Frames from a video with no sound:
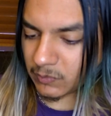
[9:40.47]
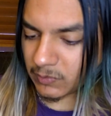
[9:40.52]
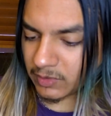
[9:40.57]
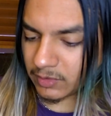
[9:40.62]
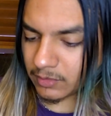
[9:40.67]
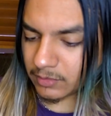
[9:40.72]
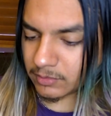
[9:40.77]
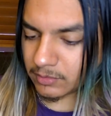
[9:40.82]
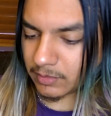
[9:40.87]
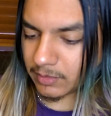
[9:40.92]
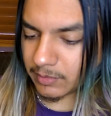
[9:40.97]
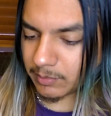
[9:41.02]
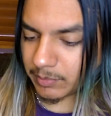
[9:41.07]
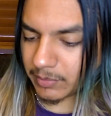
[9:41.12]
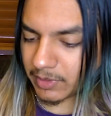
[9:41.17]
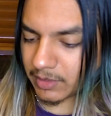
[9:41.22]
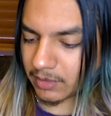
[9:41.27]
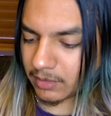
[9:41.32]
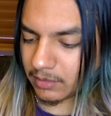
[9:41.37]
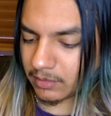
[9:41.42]
So I'm
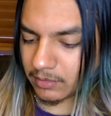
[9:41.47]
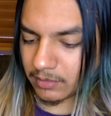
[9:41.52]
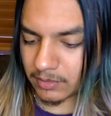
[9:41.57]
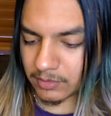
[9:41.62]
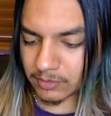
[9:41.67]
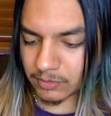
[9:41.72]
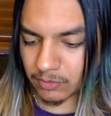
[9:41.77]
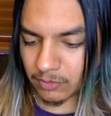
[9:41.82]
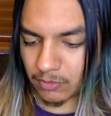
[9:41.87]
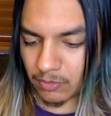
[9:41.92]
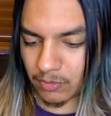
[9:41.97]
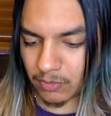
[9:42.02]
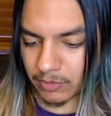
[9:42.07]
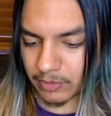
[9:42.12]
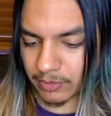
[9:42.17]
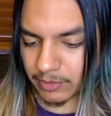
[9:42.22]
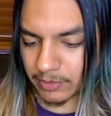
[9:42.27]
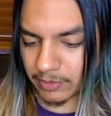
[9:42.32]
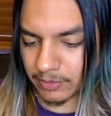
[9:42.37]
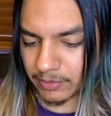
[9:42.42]
picking this
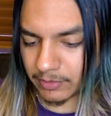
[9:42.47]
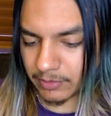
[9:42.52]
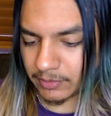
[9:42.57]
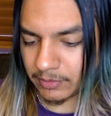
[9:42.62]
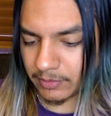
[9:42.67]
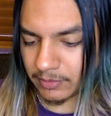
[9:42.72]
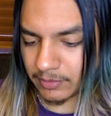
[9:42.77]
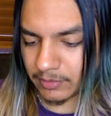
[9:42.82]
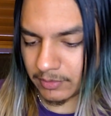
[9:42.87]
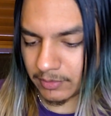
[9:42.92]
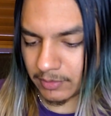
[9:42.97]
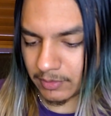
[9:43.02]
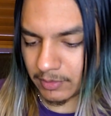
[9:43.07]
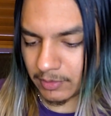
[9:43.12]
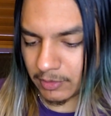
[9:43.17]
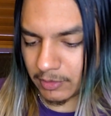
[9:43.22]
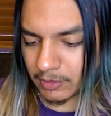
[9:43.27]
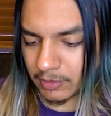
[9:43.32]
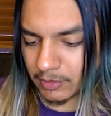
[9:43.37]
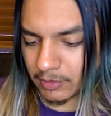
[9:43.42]
corner,
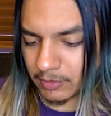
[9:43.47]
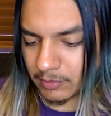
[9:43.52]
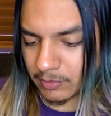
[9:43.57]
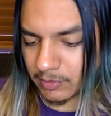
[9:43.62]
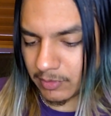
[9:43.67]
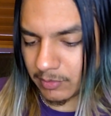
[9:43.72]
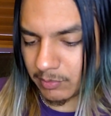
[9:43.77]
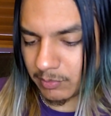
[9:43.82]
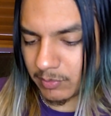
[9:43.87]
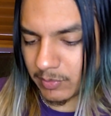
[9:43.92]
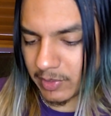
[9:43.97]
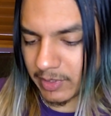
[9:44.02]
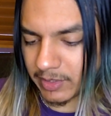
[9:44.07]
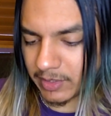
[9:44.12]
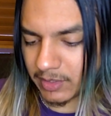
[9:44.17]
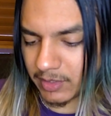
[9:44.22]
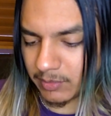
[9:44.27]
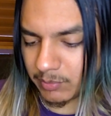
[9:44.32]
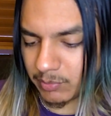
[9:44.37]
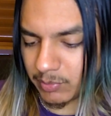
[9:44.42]

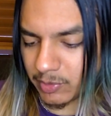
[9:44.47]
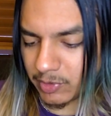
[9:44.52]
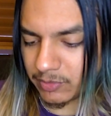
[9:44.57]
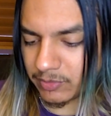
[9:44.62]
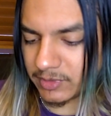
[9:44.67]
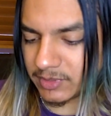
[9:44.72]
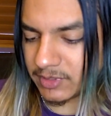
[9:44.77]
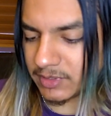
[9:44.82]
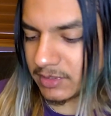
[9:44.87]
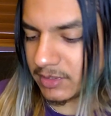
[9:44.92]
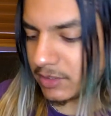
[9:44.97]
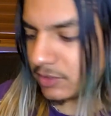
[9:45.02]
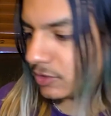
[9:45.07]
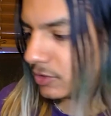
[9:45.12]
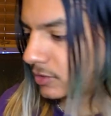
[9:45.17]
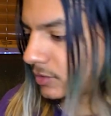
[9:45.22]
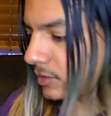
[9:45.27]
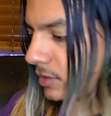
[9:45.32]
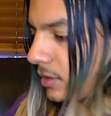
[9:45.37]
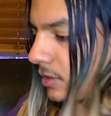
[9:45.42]
combining both
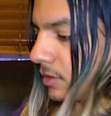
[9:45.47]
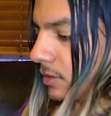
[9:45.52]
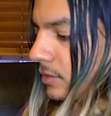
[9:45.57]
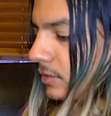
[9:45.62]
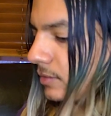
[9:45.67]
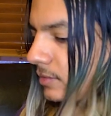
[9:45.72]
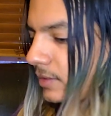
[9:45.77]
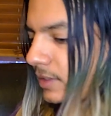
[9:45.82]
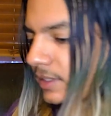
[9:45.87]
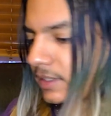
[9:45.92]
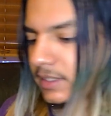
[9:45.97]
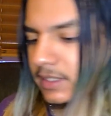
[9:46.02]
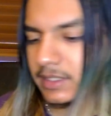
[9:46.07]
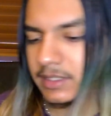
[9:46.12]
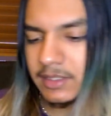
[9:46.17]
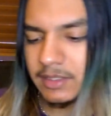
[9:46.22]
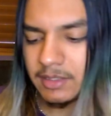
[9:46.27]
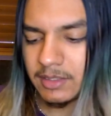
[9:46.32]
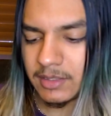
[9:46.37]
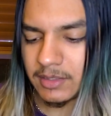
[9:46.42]
stitches
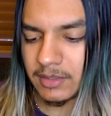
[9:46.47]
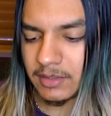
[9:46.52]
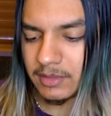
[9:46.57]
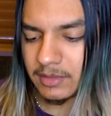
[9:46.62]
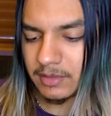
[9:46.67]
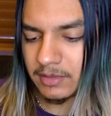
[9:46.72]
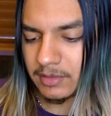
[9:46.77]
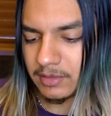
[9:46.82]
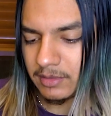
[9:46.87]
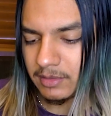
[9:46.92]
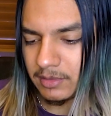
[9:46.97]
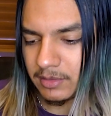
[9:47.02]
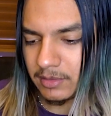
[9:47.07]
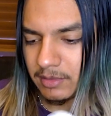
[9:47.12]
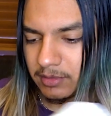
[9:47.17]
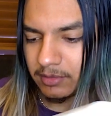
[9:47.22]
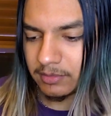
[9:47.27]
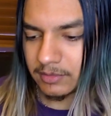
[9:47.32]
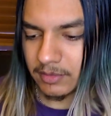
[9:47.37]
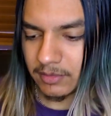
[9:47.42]
already.
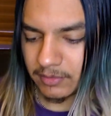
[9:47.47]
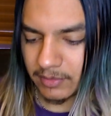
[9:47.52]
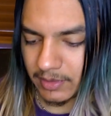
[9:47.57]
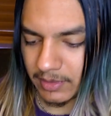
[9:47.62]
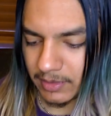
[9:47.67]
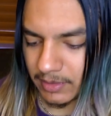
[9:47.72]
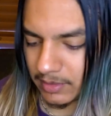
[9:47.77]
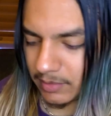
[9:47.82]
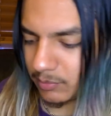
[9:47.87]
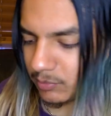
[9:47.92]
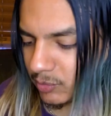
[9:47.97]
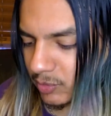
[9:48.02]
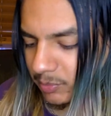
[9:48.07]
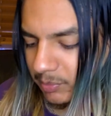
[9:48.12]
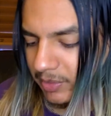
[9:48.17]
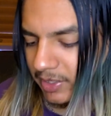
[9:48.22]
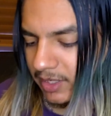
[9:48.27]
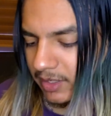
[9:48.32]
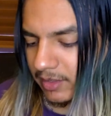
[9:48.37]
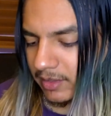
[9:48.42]
Let's go ahead and
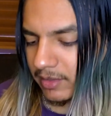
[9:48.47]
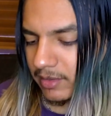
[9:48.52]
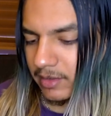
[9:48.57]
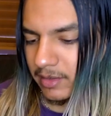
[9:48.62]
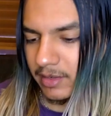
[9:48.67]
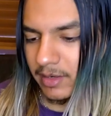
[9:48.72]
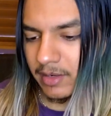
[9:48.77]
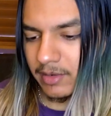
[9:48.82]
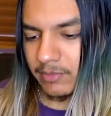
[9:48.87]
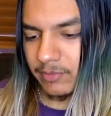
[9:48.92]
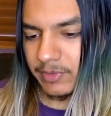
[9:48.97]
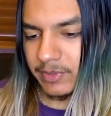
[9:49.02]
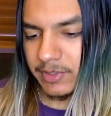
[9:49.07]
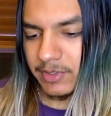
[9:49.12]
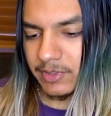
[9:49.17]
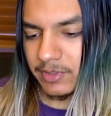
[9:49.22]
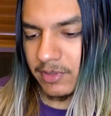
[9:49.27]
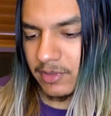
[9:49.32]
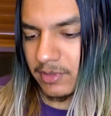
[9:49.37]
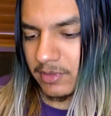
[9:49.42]
prepare our
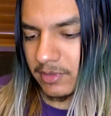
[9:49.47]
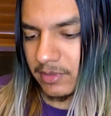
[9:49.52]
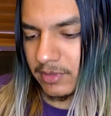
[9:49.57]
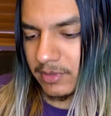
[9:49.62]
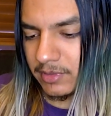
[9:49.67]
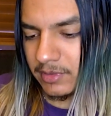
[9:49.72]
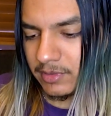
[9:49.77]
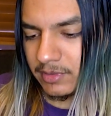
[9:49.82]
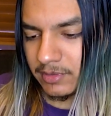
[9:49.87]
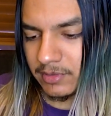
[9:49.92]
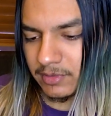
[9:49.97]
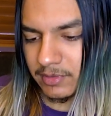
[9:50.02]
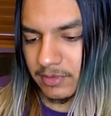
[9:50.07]
yarn.